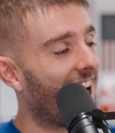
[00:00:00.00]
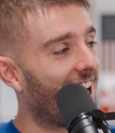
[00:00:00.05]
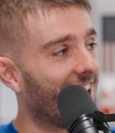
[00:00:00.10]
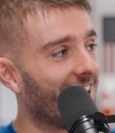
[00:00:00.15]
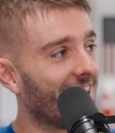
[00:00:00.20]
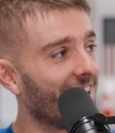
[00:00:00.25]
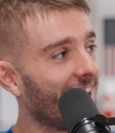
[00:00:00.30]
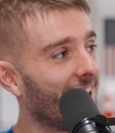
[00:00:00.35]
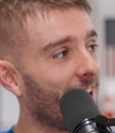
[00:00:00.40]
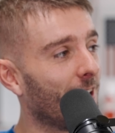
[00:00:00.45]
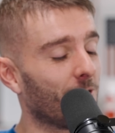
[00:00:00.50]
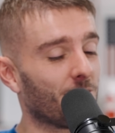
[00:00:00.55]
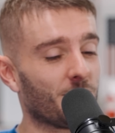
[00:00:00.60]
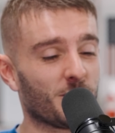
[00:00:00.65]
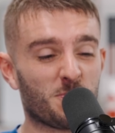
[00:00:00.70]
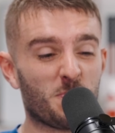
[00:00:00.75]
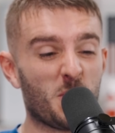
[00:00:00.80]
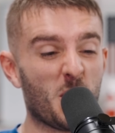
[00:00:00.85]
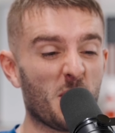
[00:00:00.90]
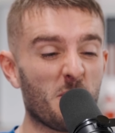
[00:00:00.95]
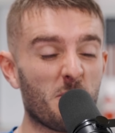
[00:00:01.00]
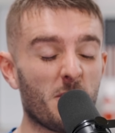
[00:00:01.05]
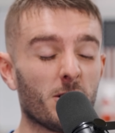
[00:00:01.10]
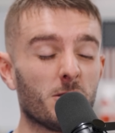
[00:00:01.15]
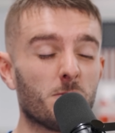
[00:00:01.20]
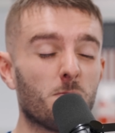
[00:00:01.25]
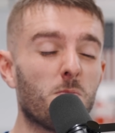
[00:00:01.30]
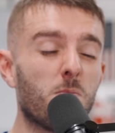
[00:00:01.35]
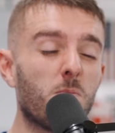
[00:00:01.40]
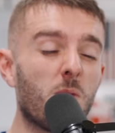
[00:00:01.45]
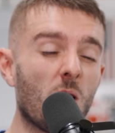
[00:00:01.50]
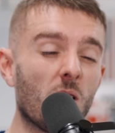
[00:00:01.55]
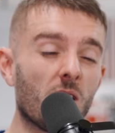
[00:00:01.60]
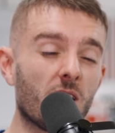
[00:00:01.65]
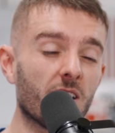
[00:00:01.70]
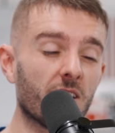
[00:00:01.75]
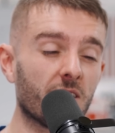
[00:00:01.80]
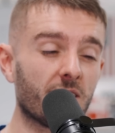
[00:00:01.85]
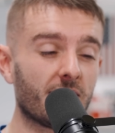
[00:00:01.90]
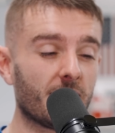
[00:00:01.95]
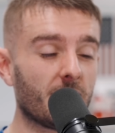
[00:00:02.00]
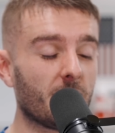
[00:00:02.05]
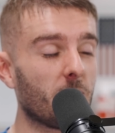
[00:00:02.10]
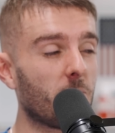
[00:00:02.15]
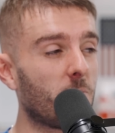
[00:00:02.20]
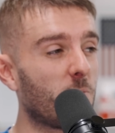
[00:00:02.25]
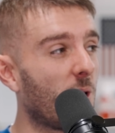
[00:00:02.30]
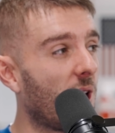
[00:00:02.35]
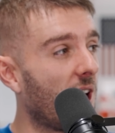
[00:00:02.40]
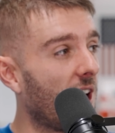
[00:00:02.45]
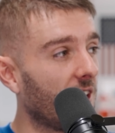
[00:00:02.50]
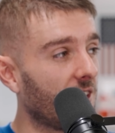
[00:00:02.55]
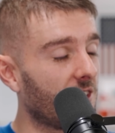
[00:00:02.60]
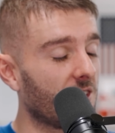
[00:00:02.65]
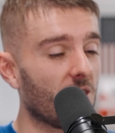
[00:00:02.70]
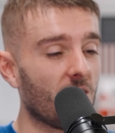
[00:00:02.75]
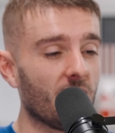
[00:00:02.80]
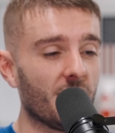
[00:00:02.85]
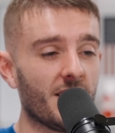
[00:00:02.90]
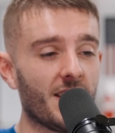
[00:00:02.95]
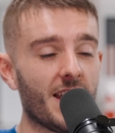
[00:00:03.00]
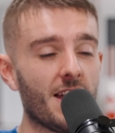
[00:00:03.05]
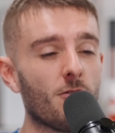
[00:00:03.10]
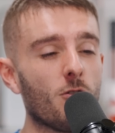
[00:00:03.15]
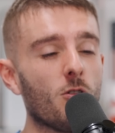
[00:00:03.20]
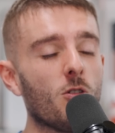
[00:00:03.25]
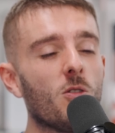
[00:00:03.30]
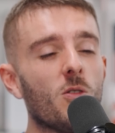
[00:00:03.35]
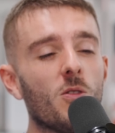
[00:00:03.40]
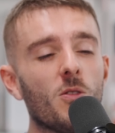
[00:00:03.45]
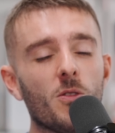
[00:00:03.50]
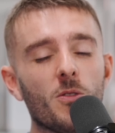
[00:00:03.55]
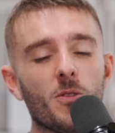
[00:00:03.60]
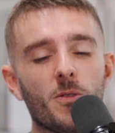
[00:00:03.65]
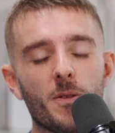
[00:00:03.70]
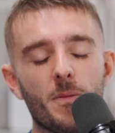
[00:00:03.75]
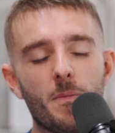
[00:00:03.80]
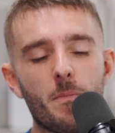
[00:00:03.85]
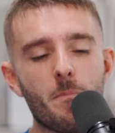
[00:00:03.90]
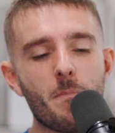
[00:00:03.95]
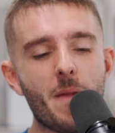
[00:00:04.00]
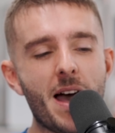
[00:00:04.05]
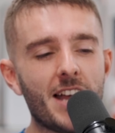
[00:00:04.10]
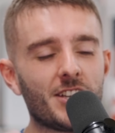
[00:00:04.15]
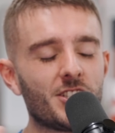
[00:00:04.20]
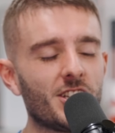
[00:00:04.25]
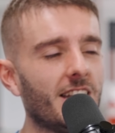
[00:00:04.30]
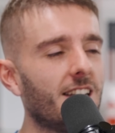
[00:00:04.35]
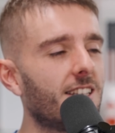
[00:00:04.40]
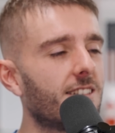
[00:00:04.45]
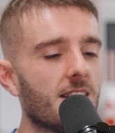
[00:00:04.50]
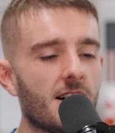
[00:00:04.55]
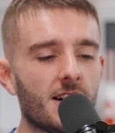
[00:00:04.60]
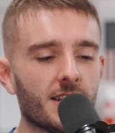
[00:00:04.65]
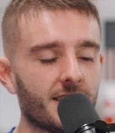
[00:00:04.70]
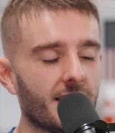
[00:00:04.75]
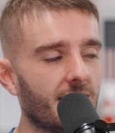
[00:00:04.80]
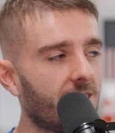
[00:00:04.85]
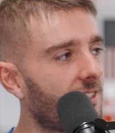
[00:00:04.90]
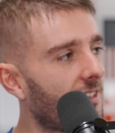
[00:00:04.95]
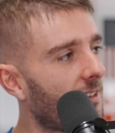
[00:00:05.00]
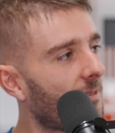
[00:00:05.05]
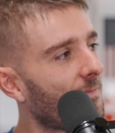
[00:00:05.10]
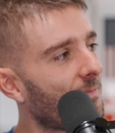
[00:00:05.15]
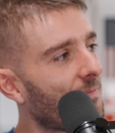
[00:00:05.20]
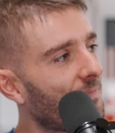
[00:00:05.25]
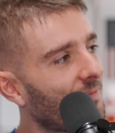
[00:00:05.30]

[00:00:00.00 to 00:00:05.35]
and he'll just put the most bonkers parts on. They're all match. He's an artist.